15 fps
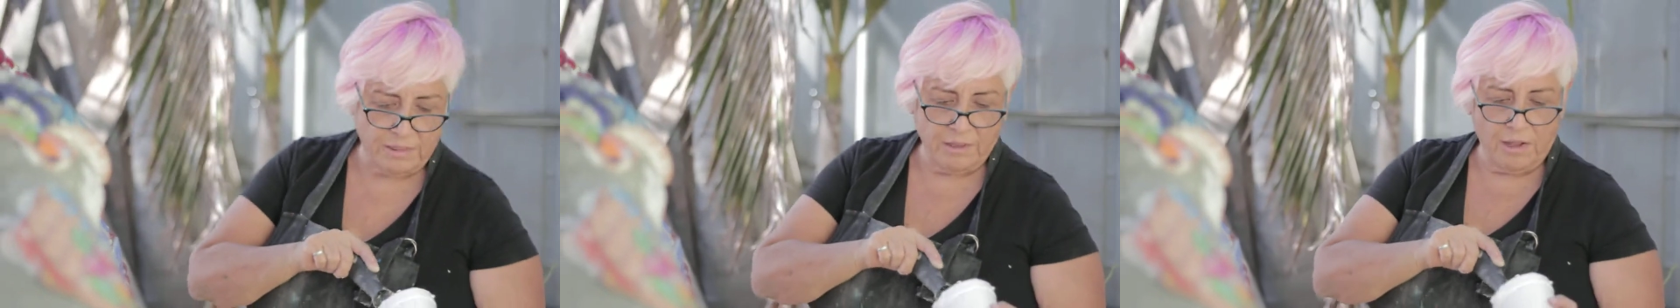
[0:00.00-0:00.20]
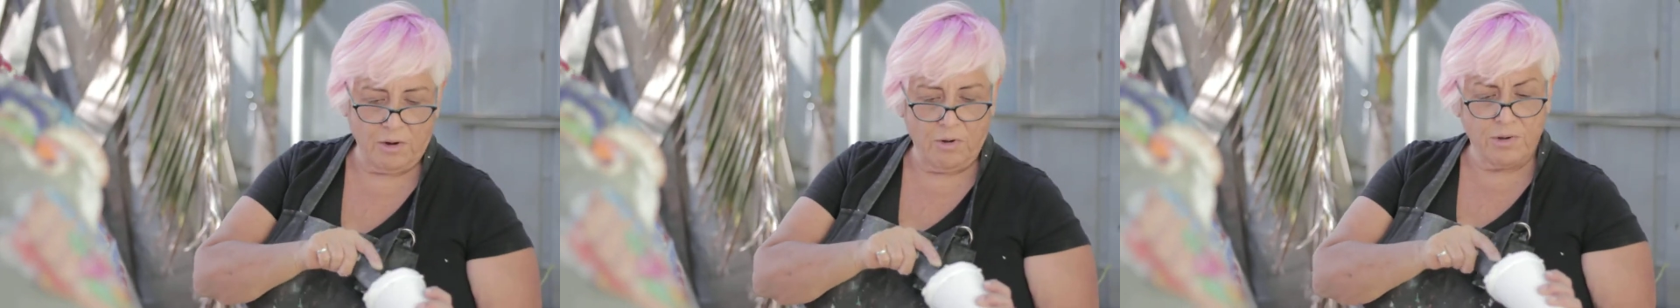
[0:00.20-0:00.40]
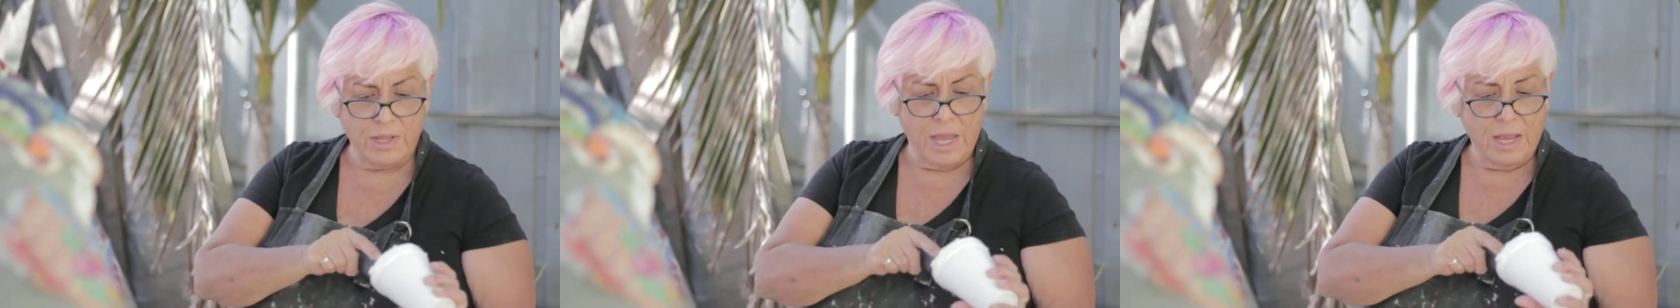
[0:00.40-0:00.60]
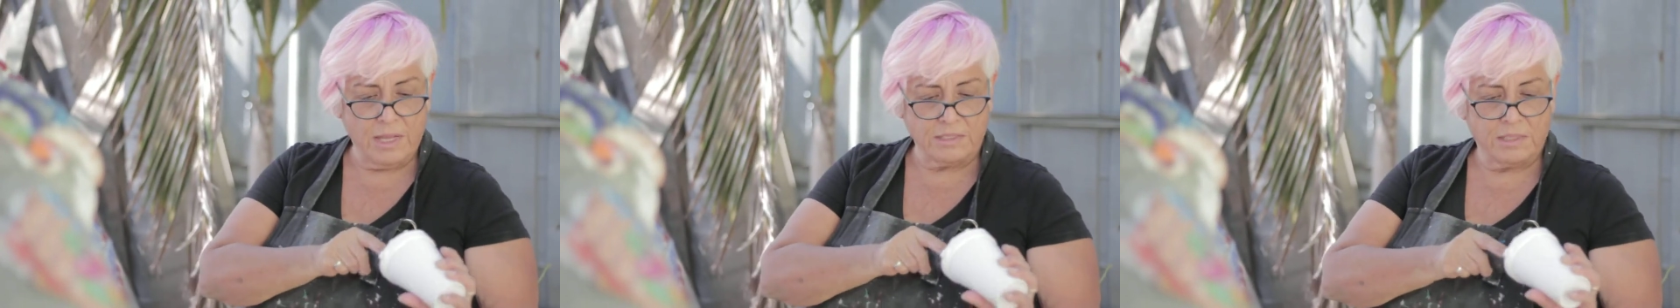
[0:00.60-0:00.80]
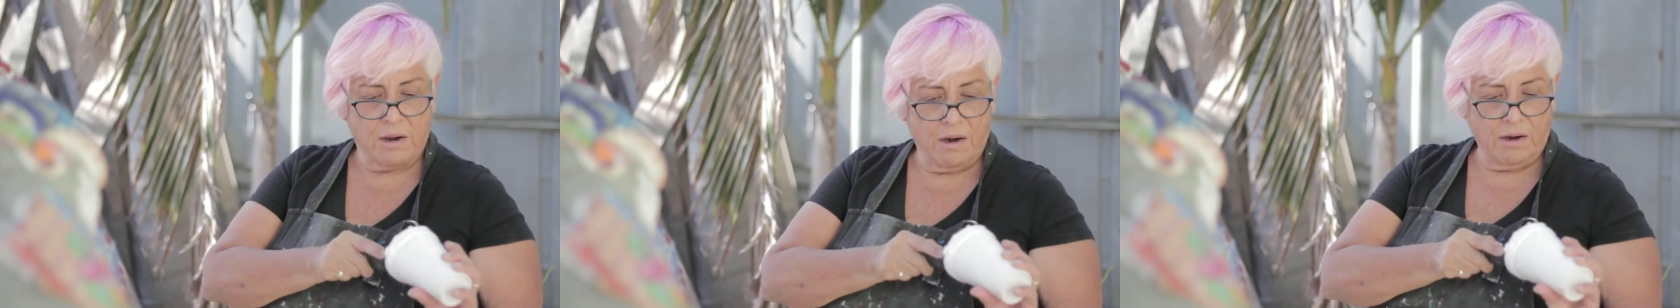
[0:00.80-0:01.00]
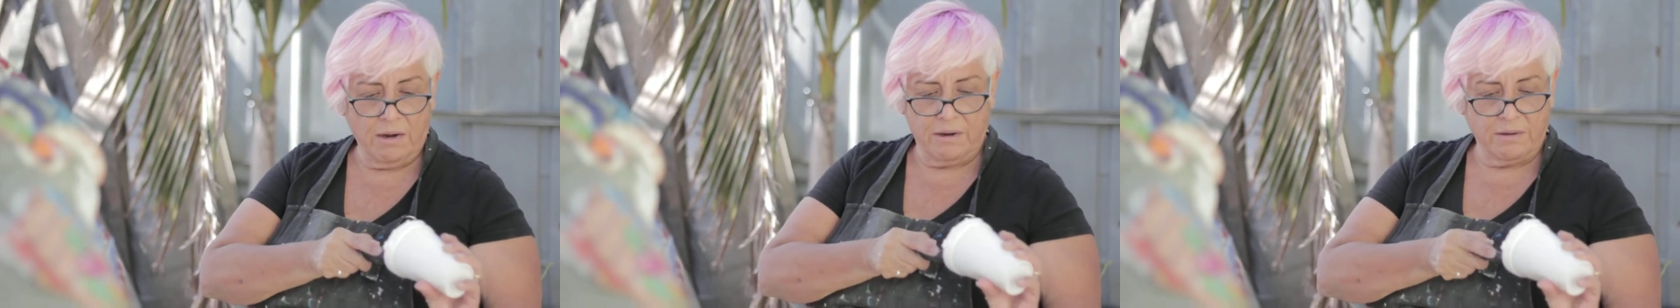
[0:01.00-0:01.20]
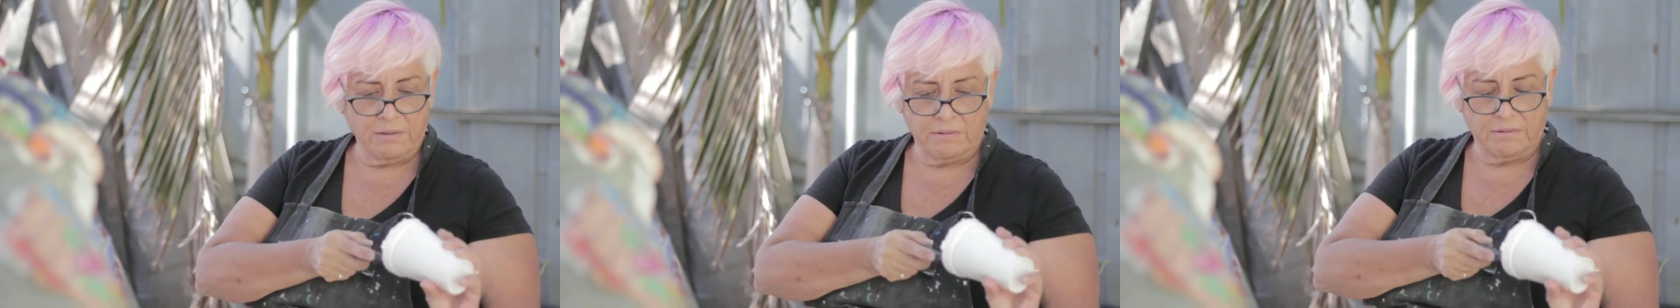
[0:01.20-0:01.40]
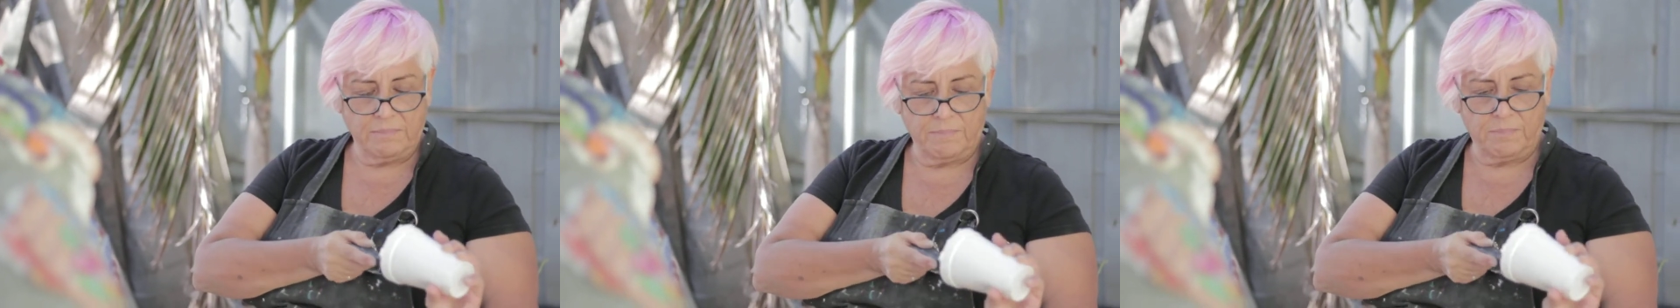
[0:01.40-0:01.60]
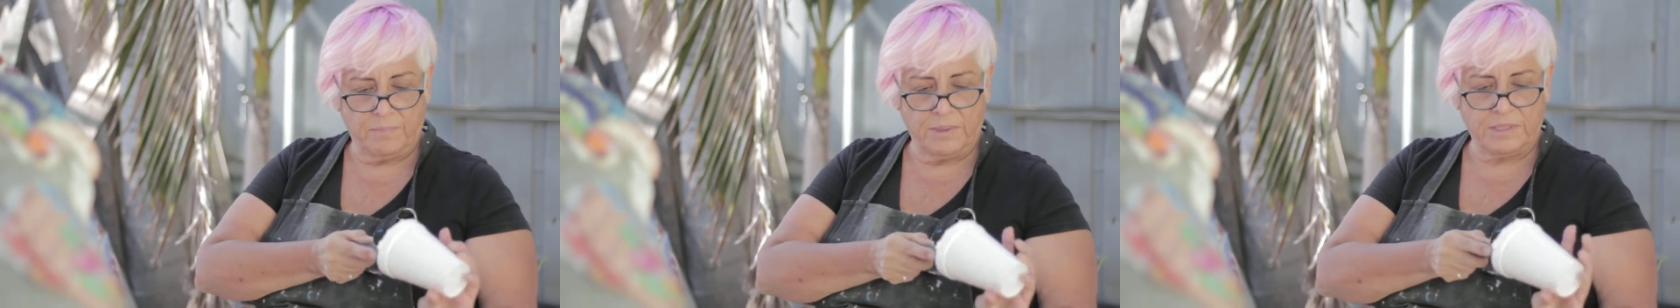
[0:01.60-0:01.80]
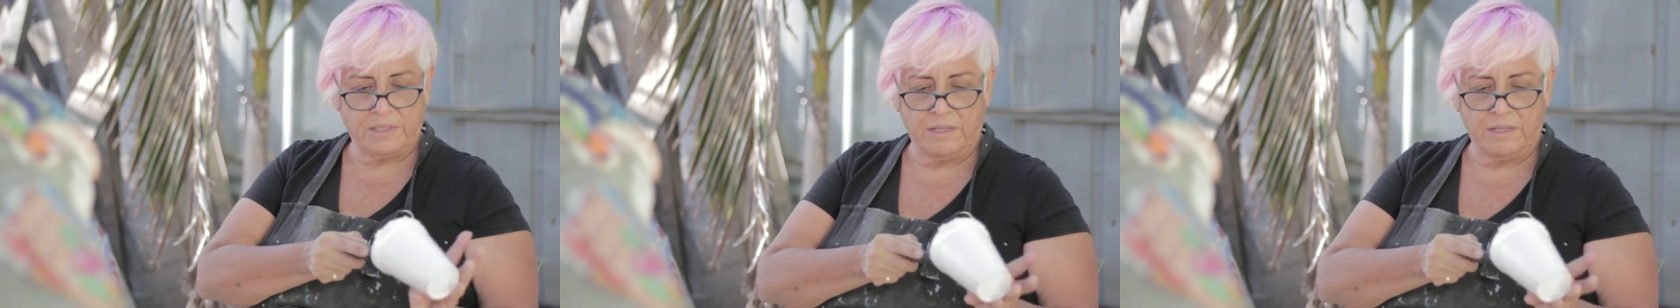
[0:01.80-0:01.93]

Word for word: thought, oh yeah, it's hard, but